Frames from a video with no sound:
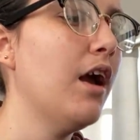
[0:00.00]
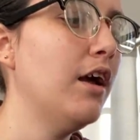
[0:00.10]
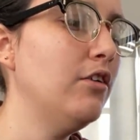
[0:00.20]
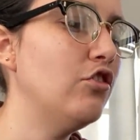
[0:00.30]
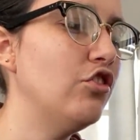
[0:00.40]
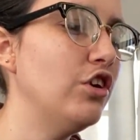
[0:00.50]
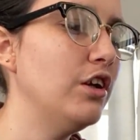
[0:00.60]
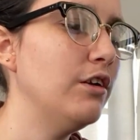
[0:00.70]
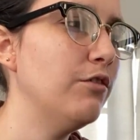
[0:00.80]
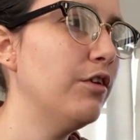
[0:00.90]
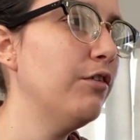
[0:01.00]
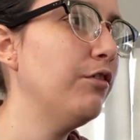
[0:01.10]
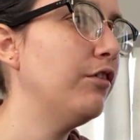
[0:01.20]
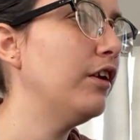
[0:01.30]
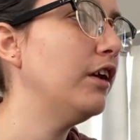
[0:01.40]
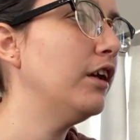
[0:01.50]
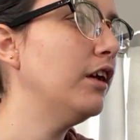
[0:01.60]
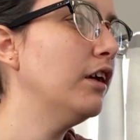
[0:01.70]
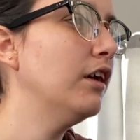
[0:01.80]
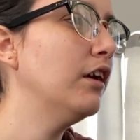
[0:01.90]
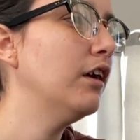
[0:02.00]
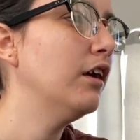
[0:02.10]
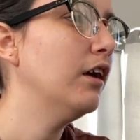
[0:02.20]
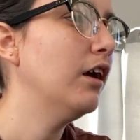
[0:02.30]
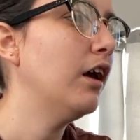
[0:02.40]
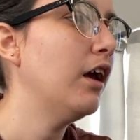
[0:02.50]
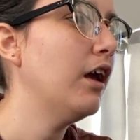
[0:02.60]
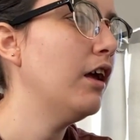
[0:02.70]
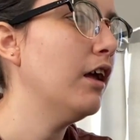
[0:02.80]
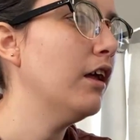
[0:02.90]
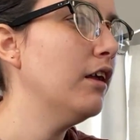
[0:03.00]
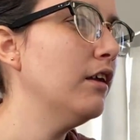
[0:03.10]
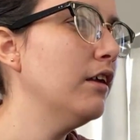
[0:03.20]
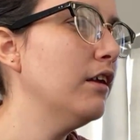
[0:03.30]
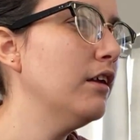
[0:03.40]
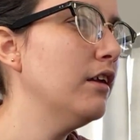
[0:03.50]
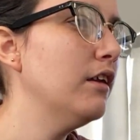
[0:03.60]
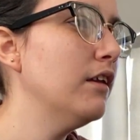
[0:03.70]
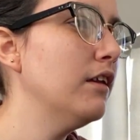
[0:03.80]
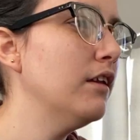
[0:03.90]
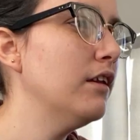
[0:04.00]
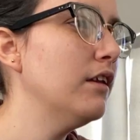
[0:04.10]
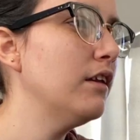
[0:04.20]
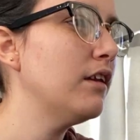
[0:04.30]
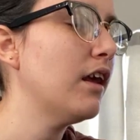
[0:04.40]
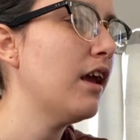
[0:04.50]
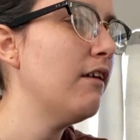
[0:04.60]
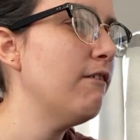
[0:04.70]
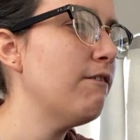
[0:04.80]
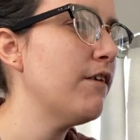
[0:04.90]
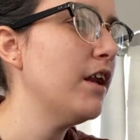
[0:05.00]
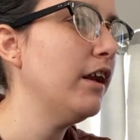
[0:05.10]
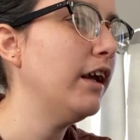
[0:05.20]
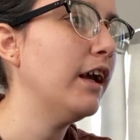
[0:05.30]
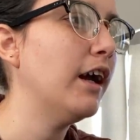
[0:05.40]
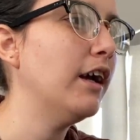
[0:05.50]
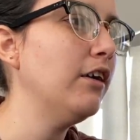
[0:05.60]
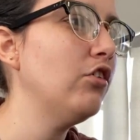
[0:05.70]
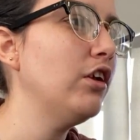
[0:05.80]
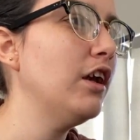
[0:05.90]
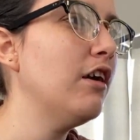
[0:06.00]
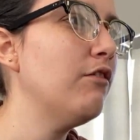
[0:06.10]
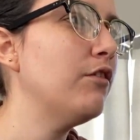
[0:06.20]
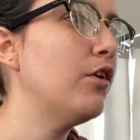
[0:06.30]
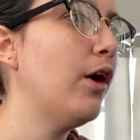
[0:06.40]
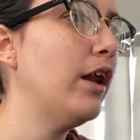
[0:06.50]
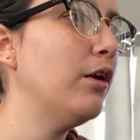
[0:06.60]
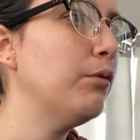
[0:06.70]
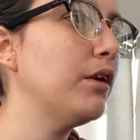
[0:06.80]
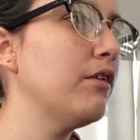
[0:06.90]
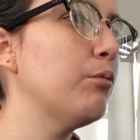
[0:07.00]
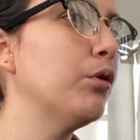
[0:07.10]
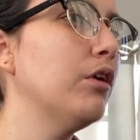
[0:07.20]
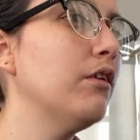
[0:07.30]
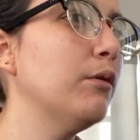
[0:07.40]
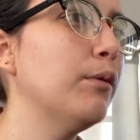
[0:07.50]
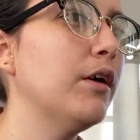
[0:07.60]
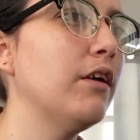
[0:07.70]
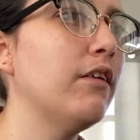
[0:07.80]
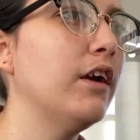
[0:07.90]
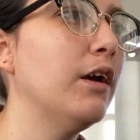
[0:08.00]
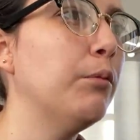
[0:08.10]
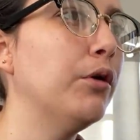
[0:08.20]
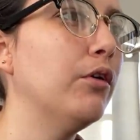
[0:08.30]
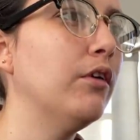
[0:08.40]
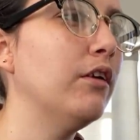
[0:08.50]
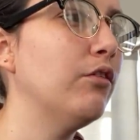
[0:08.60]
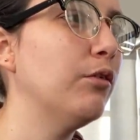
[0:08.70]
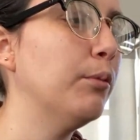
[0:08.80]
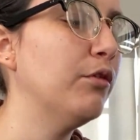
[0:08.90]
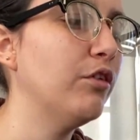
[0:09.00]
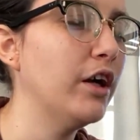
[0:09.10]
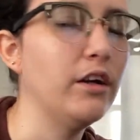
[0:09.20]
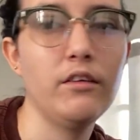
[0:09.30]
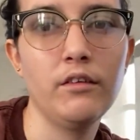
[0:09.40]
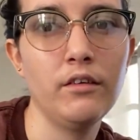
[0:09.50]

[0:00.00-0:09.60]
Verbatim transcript: And G50 is Infinity. I actually have no idea what this book is about. I think I borrowed this from a friend.